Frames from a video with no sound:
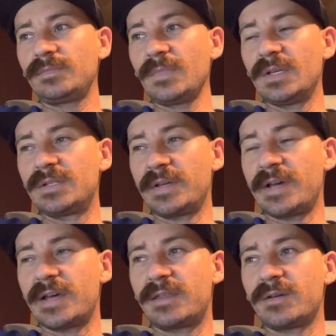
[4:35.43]
So
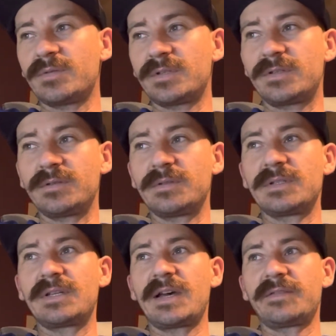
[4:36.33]
yeah, I think when
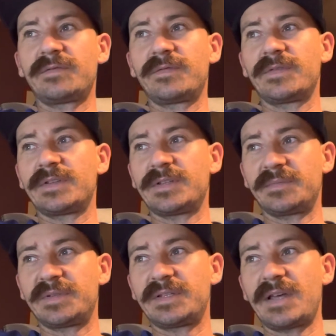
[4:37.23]
students have
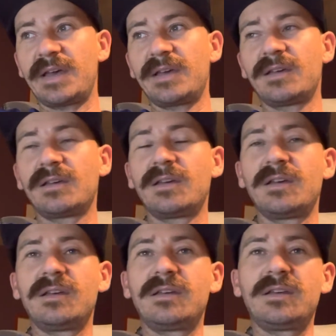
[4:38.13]
some say
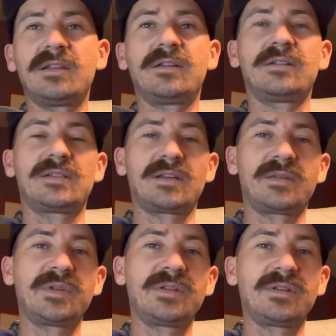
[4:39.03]
in their
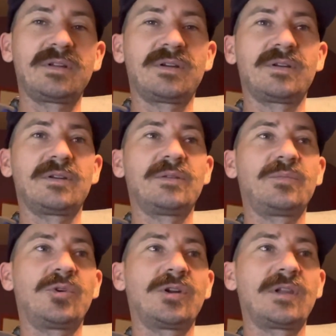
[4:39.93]
assignment, they're
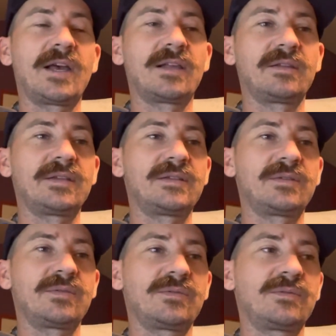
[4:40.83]
more likely
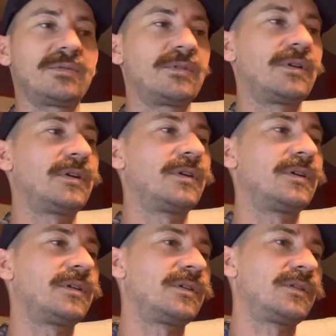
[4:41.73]
to
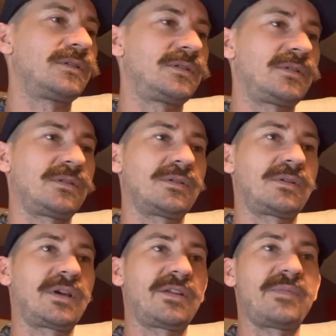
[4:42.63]

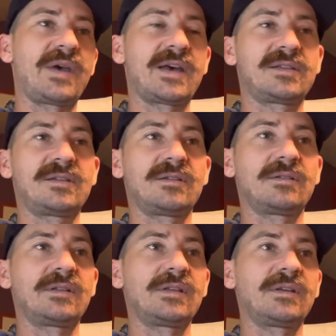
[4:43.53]
kind of master
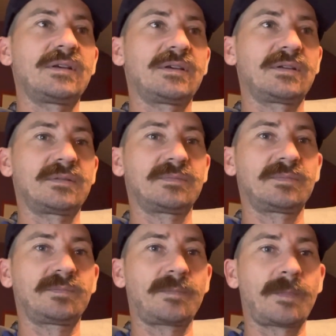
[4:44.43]
the
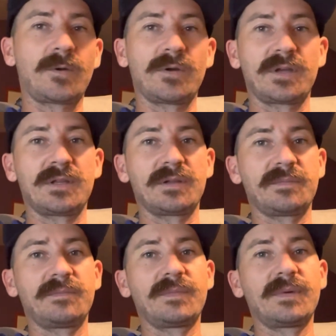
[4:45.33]

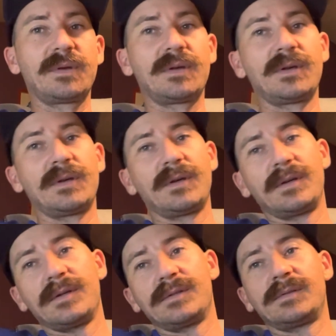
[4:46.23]
curriculum.
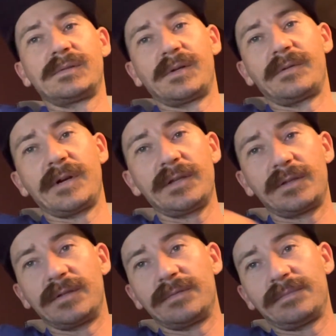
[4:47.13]
All right then.